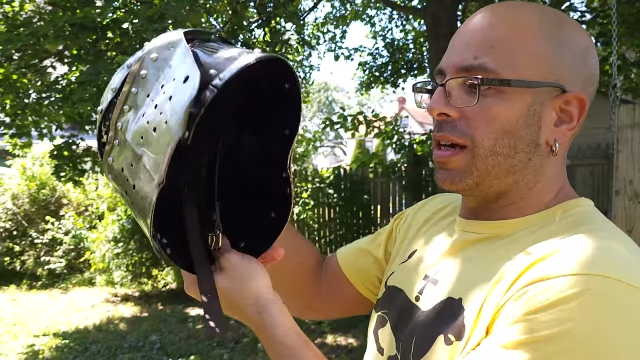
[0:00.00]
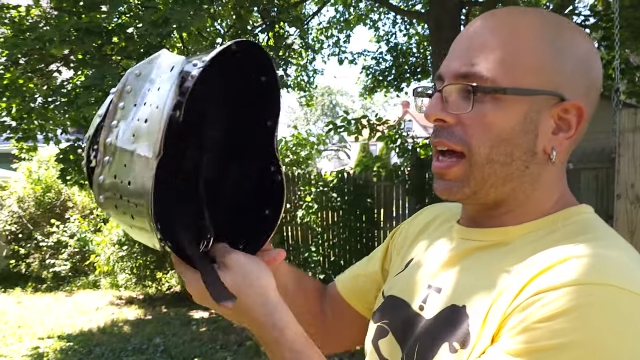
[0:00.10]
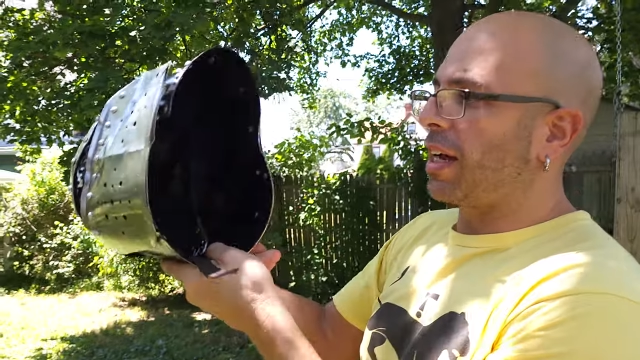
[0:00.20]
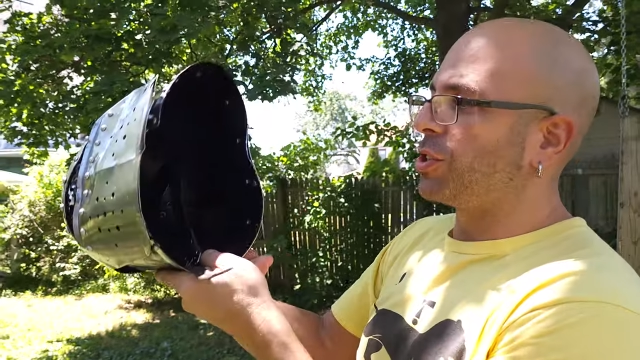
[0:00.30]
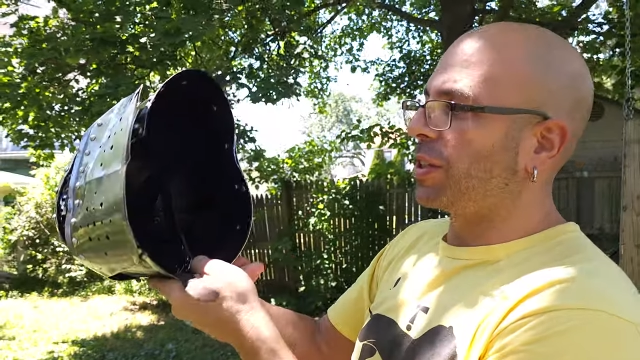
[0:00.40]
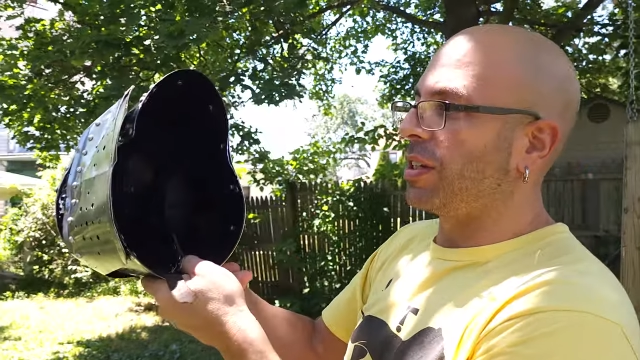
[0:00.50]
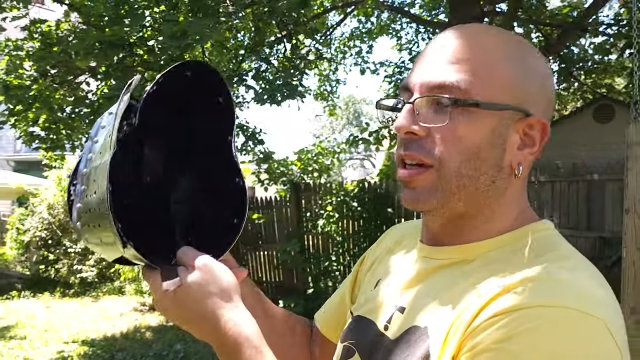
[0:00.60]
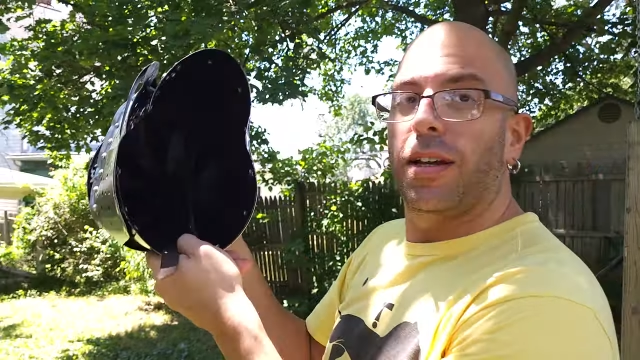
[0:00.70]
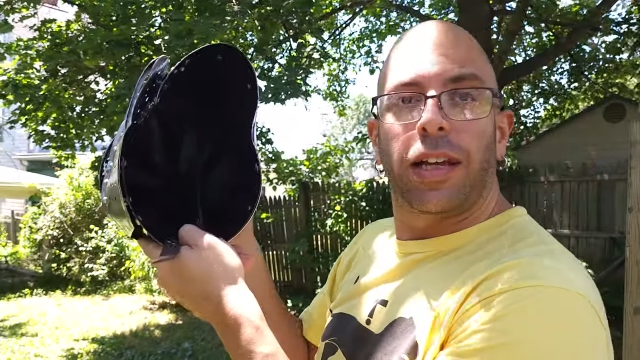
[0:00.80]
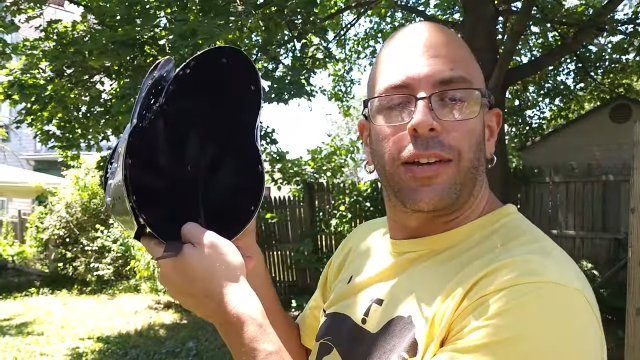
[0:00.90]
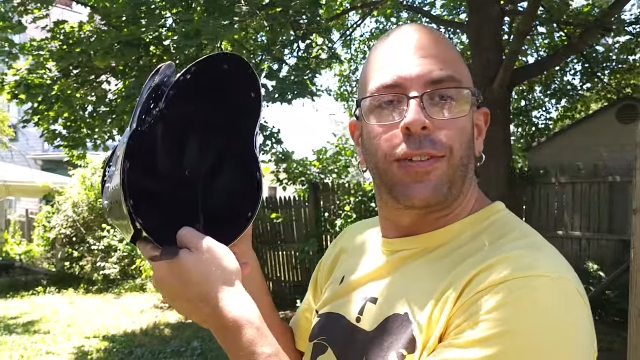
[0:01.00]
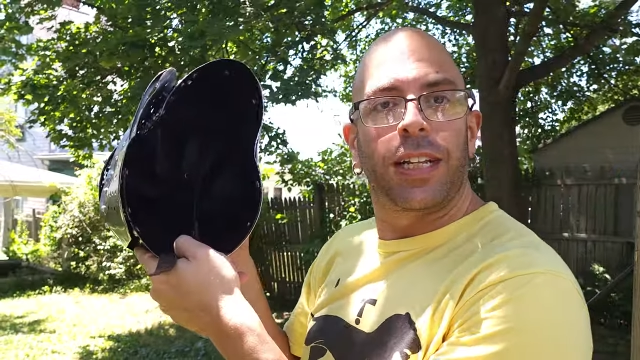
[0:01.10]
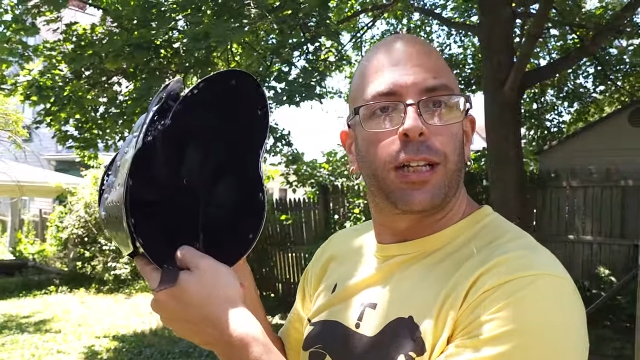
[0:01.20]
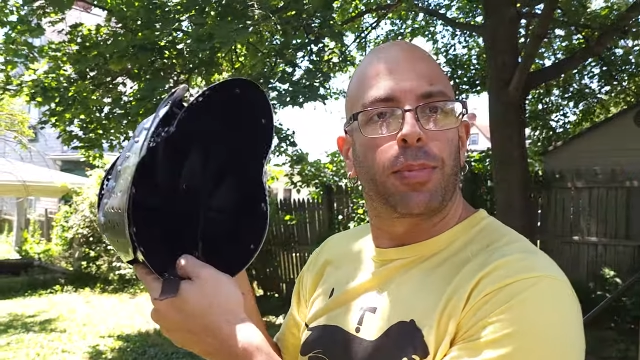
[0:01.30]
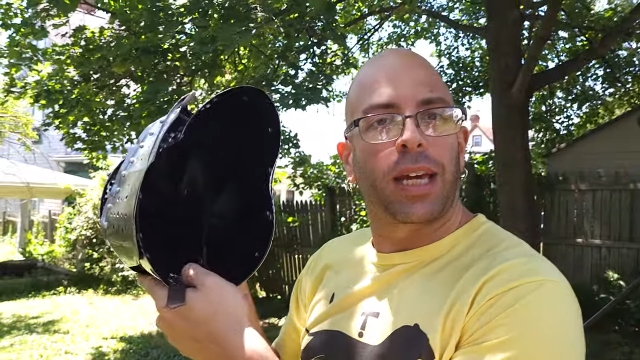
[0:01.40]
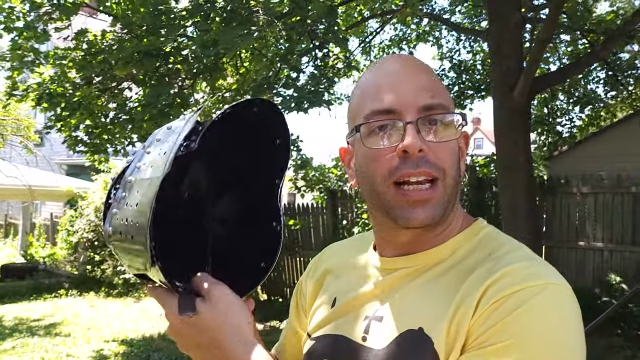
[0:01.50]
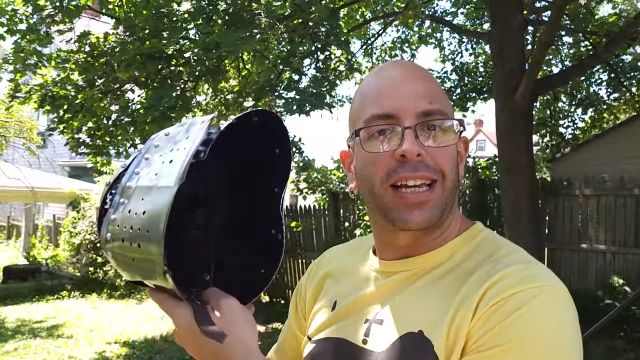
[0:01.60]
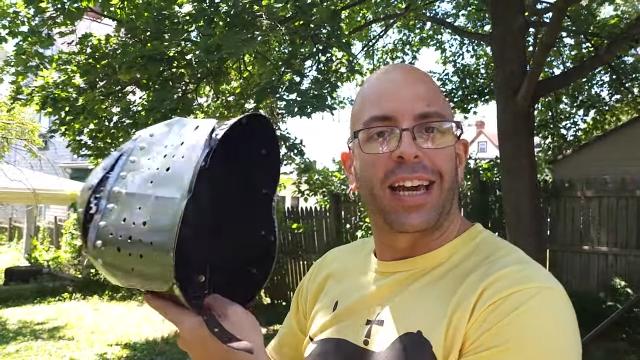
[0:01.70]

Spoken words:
actually, even in the beginning,